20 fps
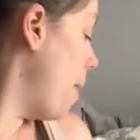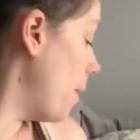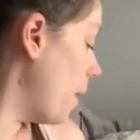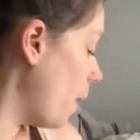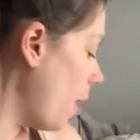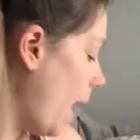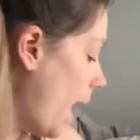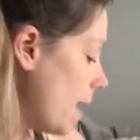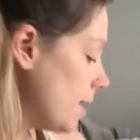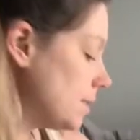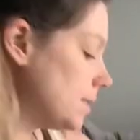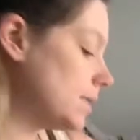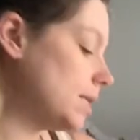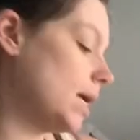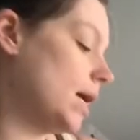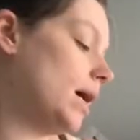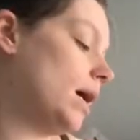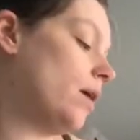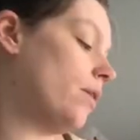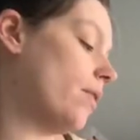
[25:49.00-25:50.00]
last
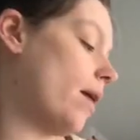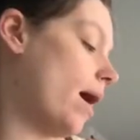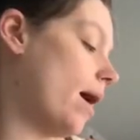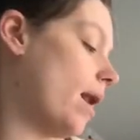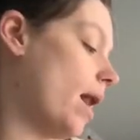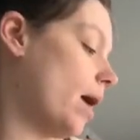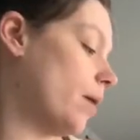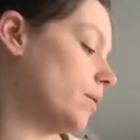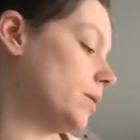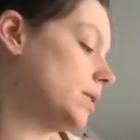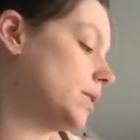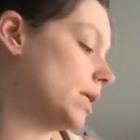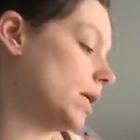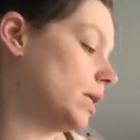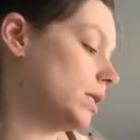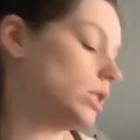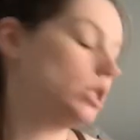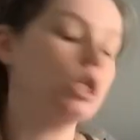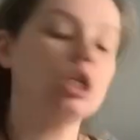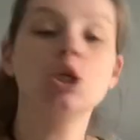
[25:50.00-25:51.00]
thing that I would say
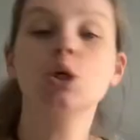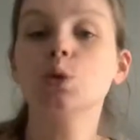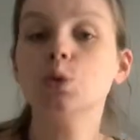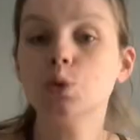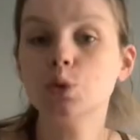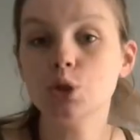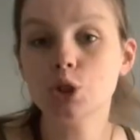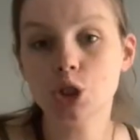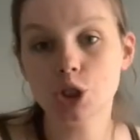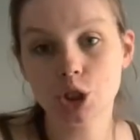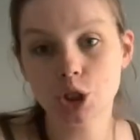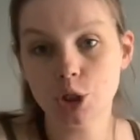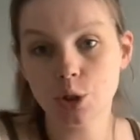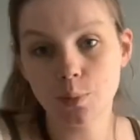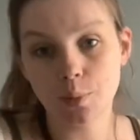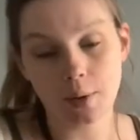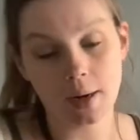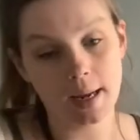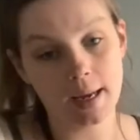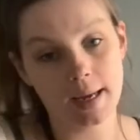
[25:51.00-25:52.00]
is huge to
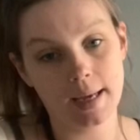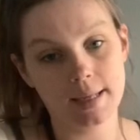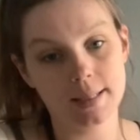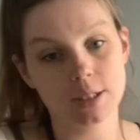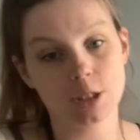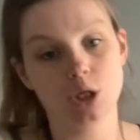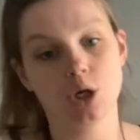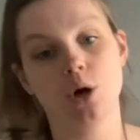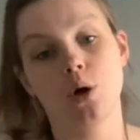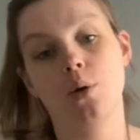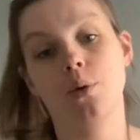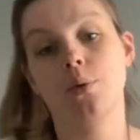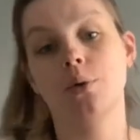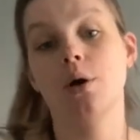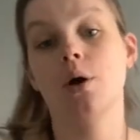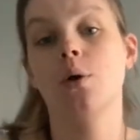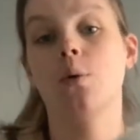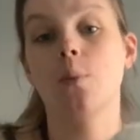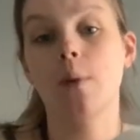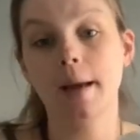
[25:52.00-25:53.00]
bring is your own
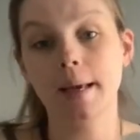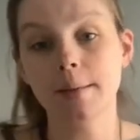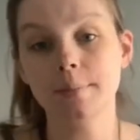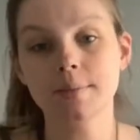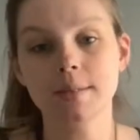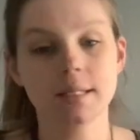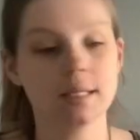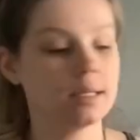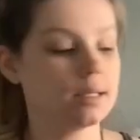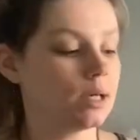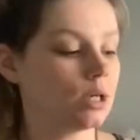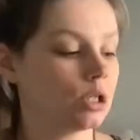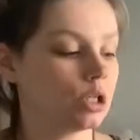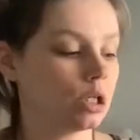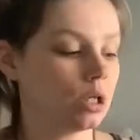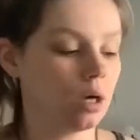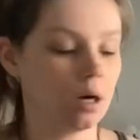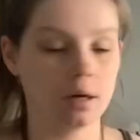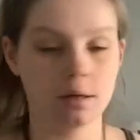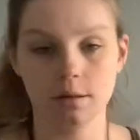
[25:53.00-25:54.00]
wipes. These
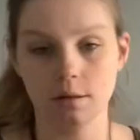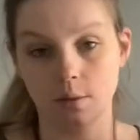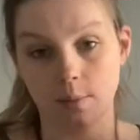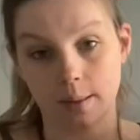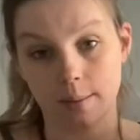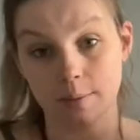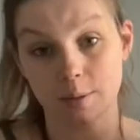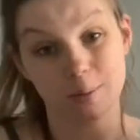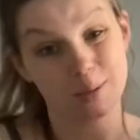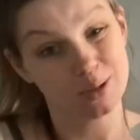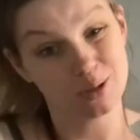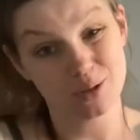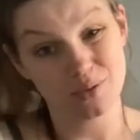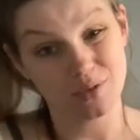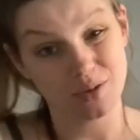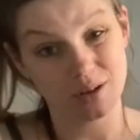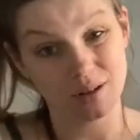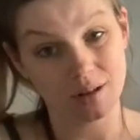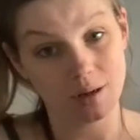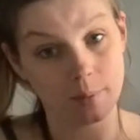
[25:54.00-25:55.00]
actually aren't the wipes we use
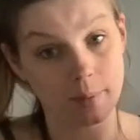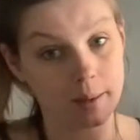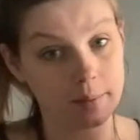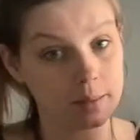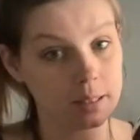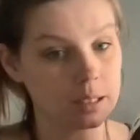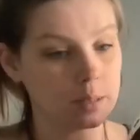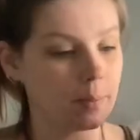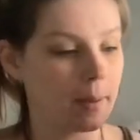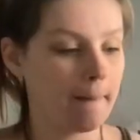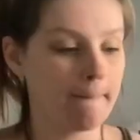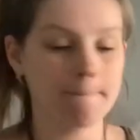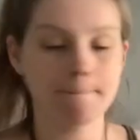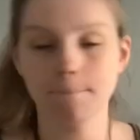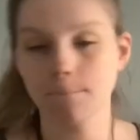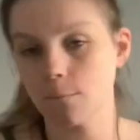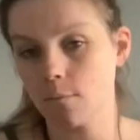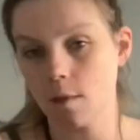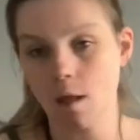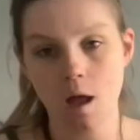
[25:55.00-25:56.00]
for little babies, but
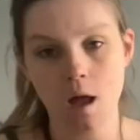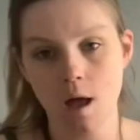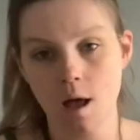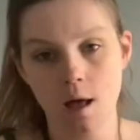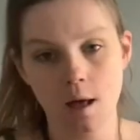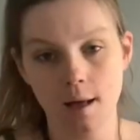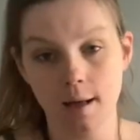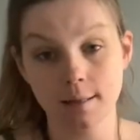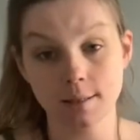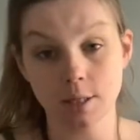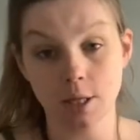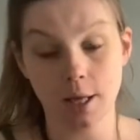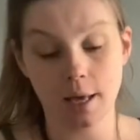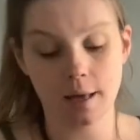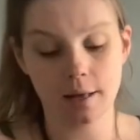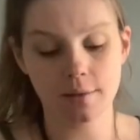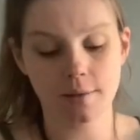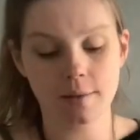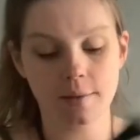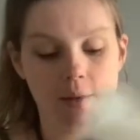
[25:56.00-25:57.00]
that's all I
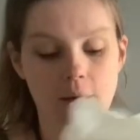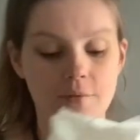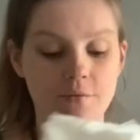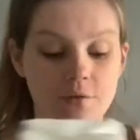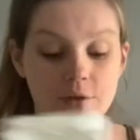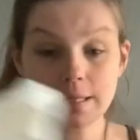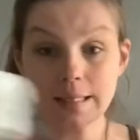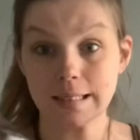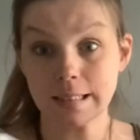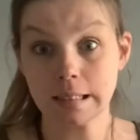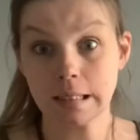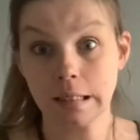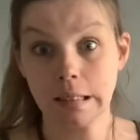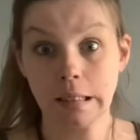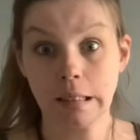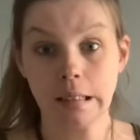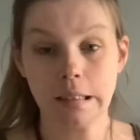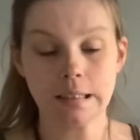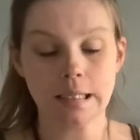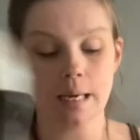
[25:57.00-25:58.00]
had for this
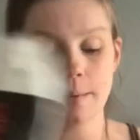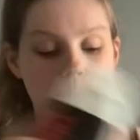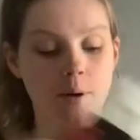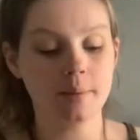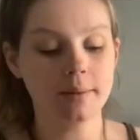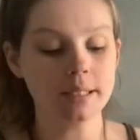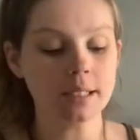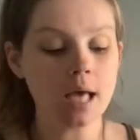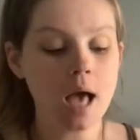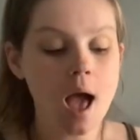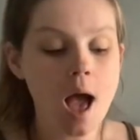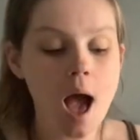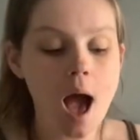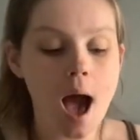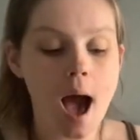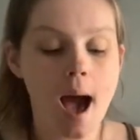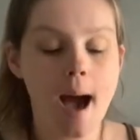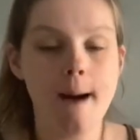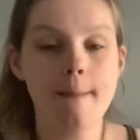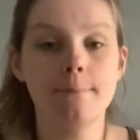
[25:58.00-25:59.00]
exact moment.
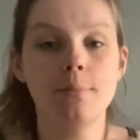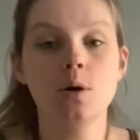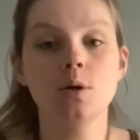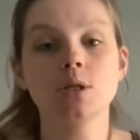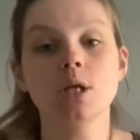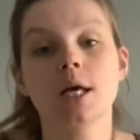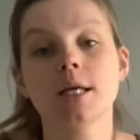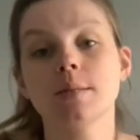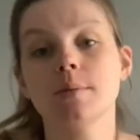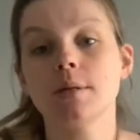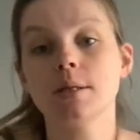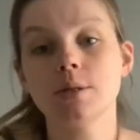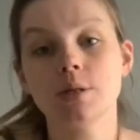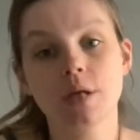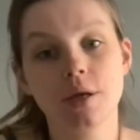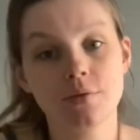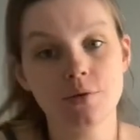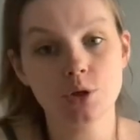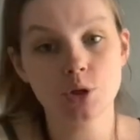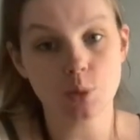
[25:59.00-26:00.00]
Most hospitals will
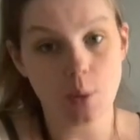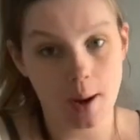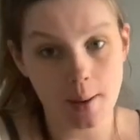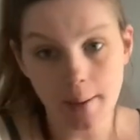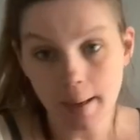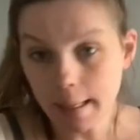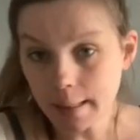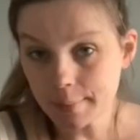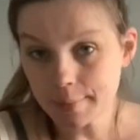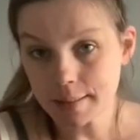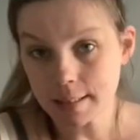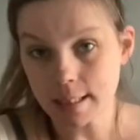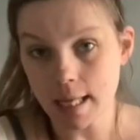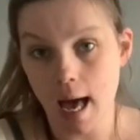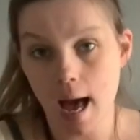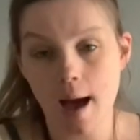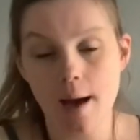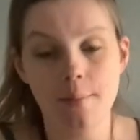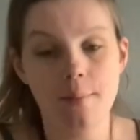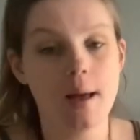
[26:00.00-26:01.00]
give you dry wipes,
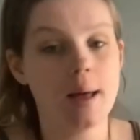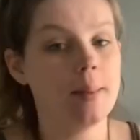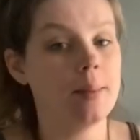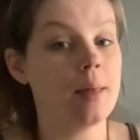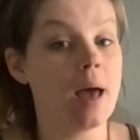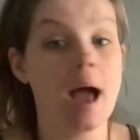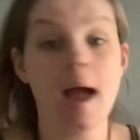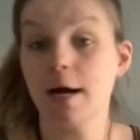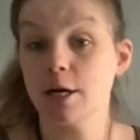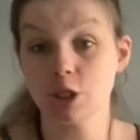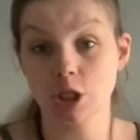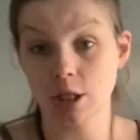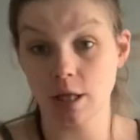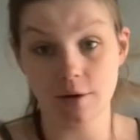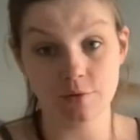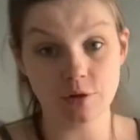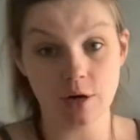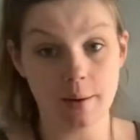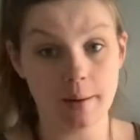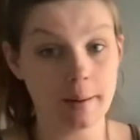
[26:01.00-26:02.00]
and I actually
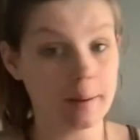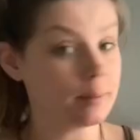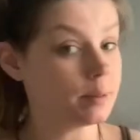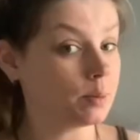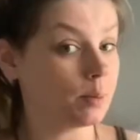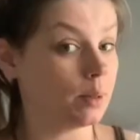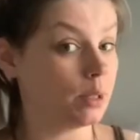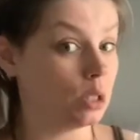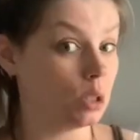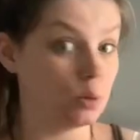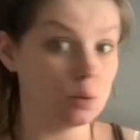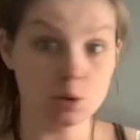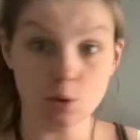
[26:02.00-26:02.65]
love dry wipes. We use